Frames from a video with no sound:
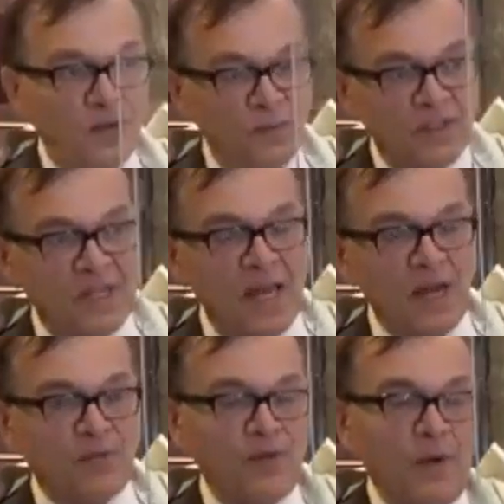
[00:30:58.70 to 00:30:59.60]

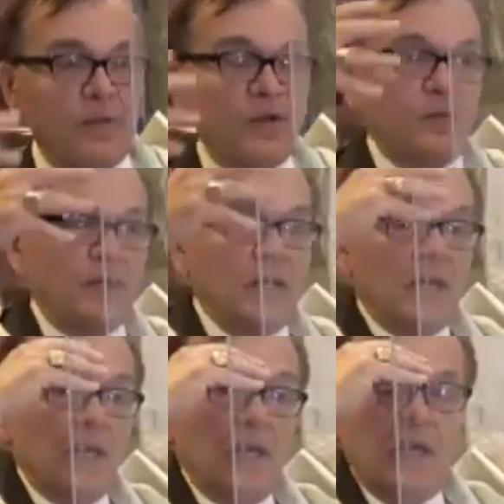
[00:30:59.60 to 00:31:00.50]
Messiah from it. We
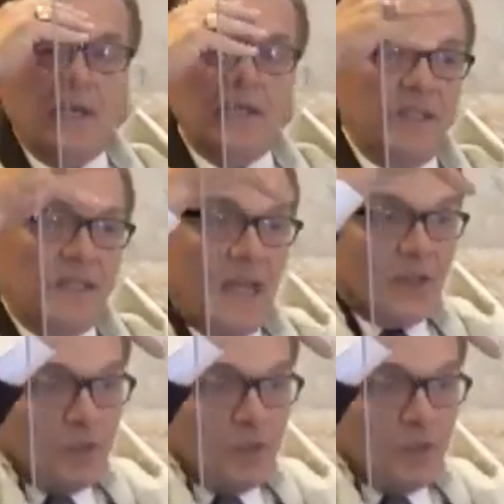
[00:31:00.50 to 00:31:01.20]
uh, did not